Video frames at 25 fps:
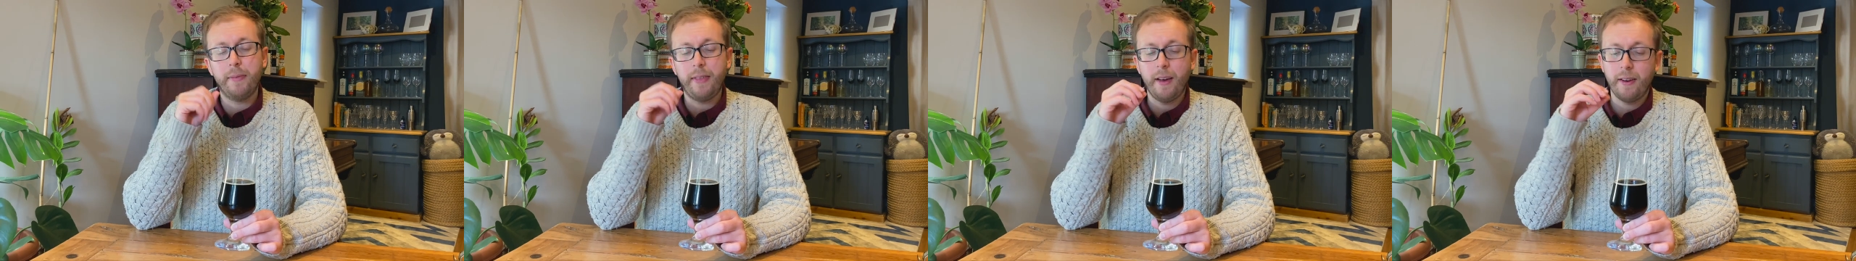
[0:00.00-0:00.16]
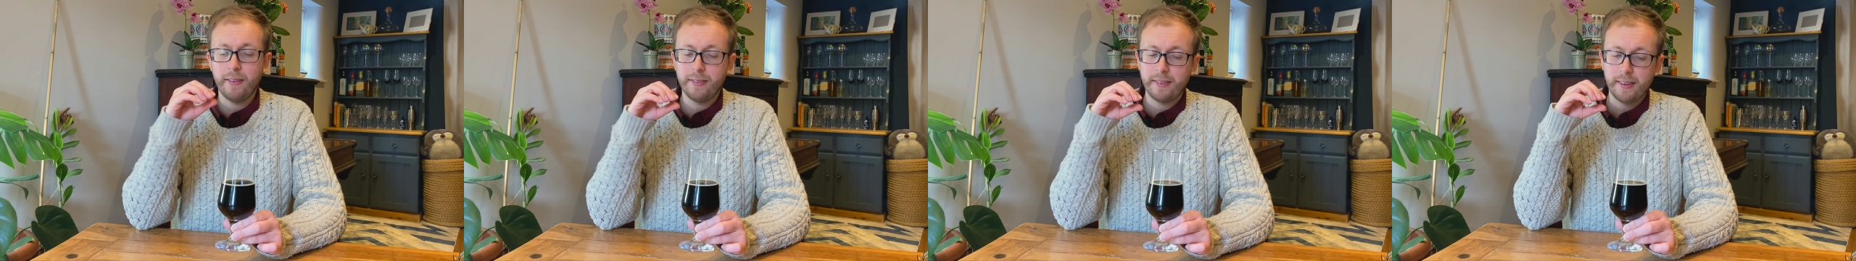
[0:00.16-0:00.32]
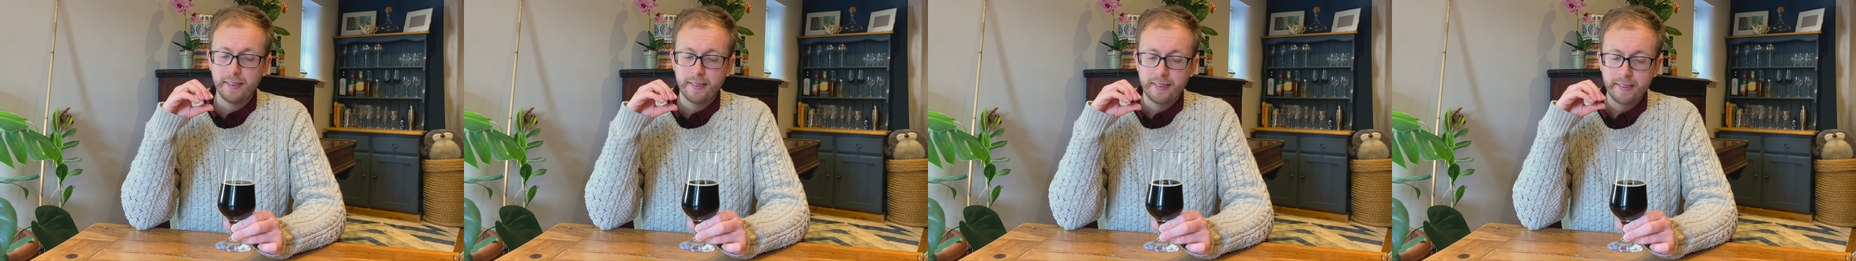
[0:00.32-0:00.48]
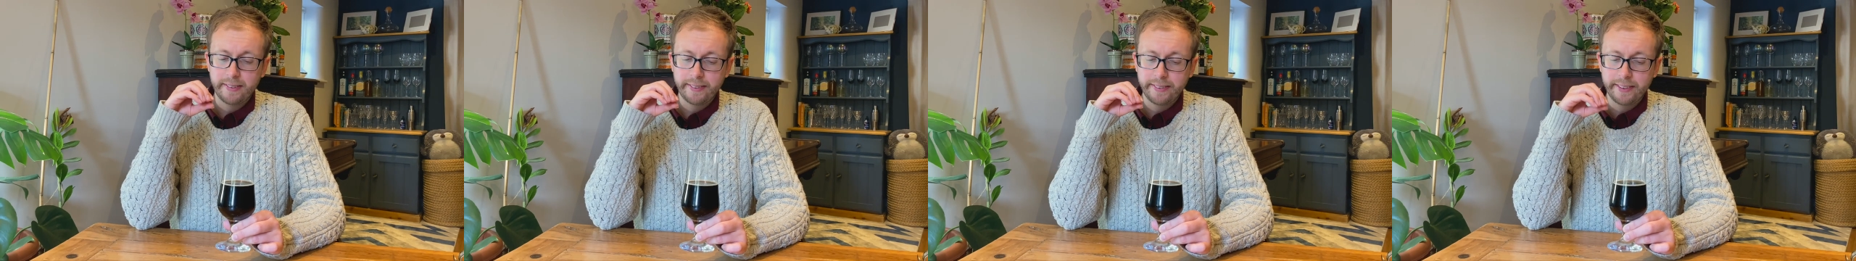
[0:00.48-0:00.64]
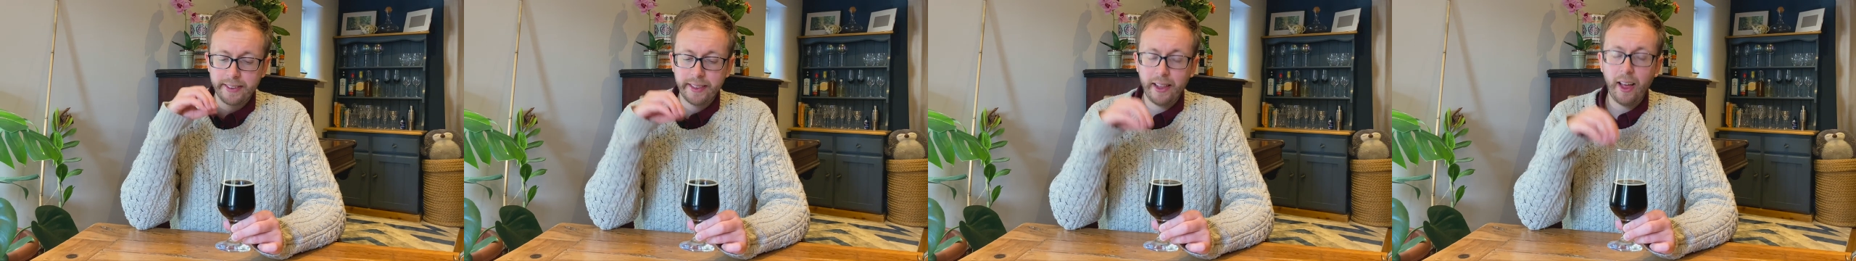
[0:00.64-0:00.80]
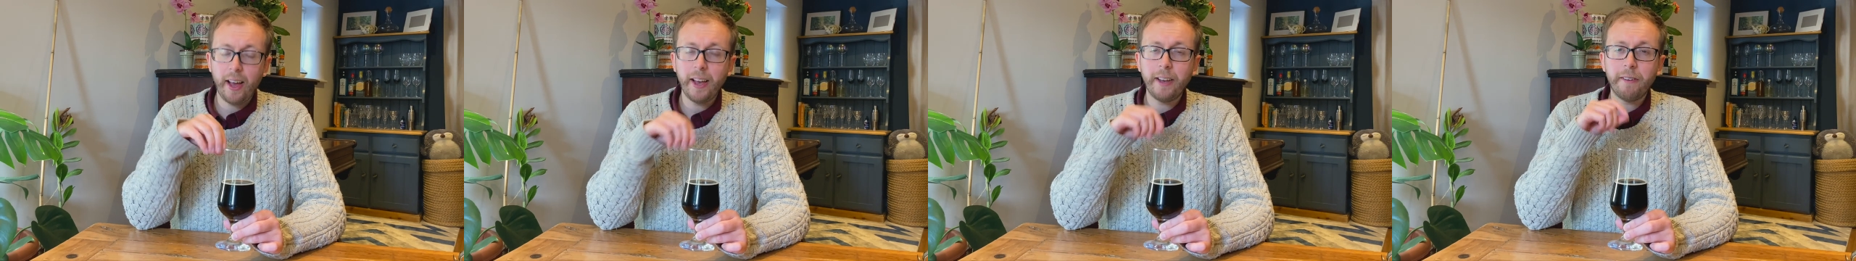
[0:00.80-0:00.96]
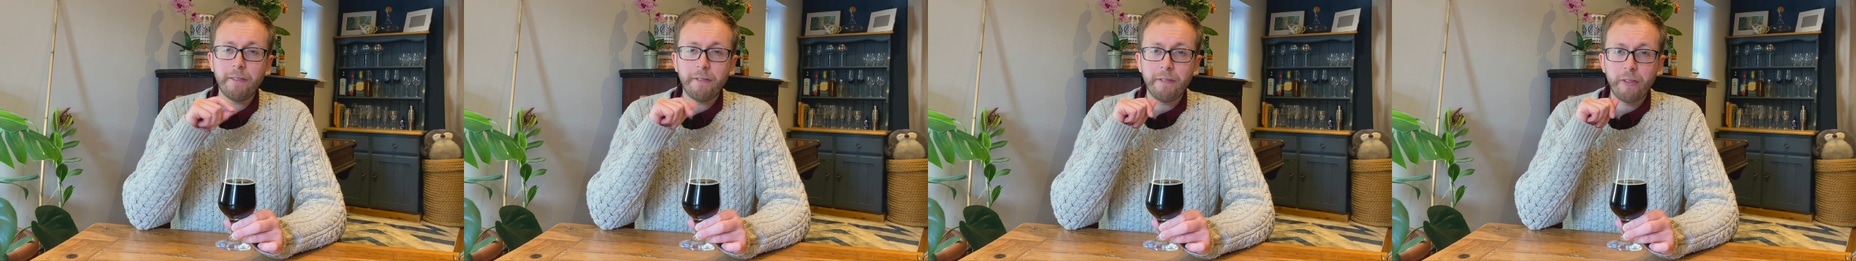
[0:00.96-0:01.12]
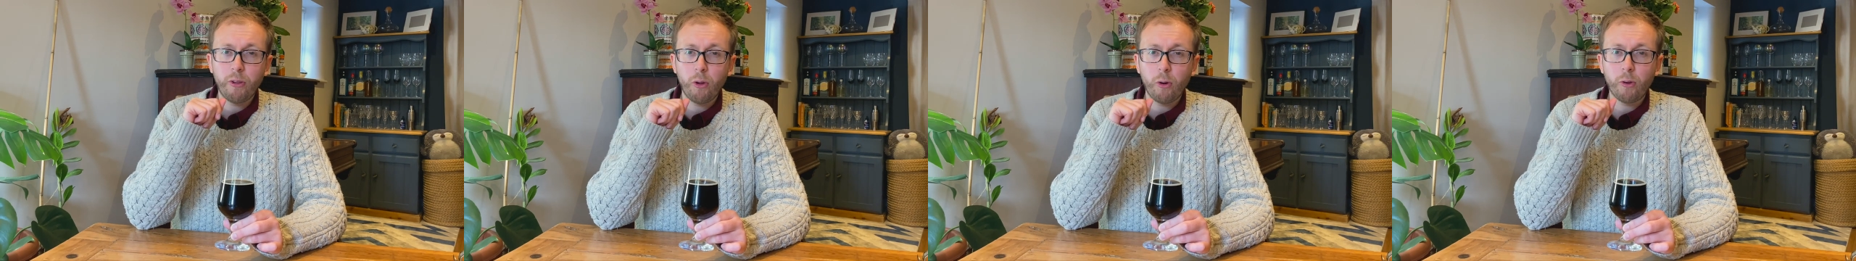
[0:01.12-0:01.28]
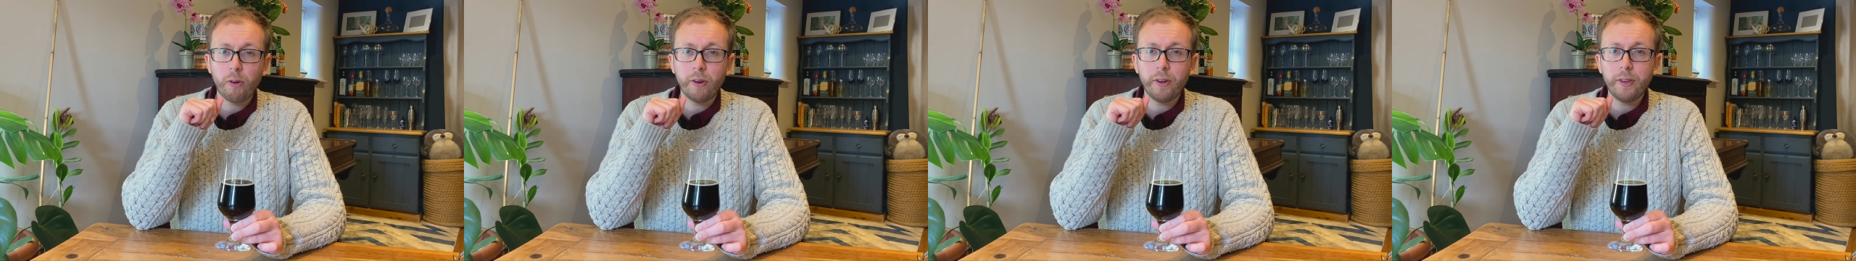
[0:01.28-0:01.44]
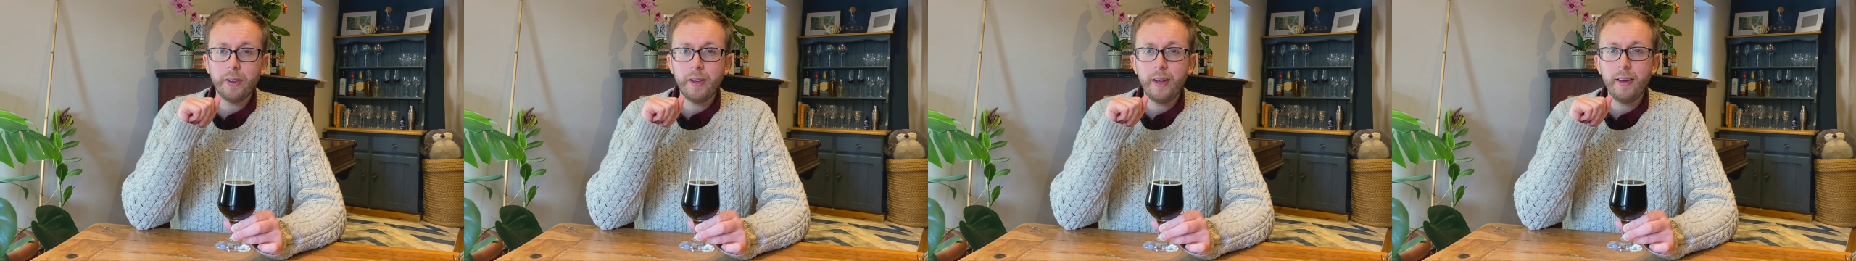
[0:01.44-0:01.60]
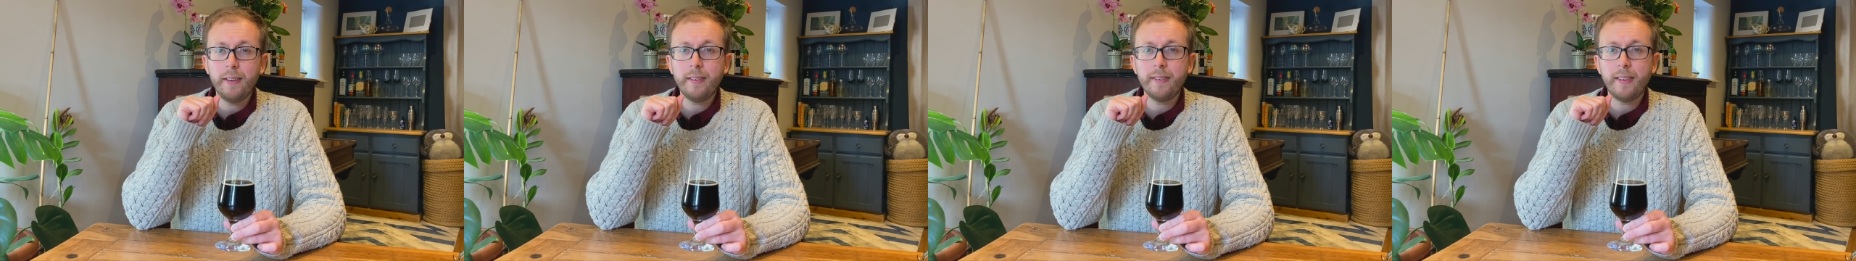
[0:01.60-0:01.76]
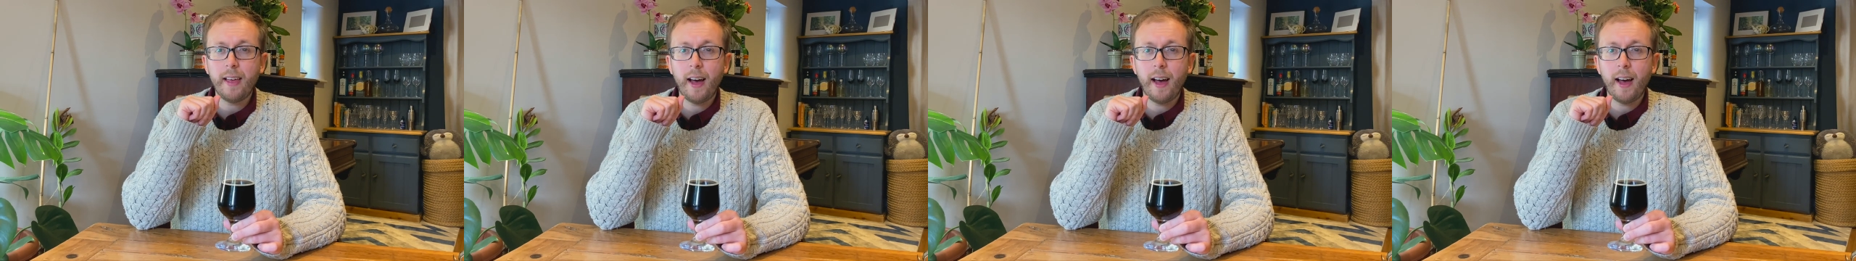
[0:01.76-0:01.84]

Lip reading: There is a slight floralness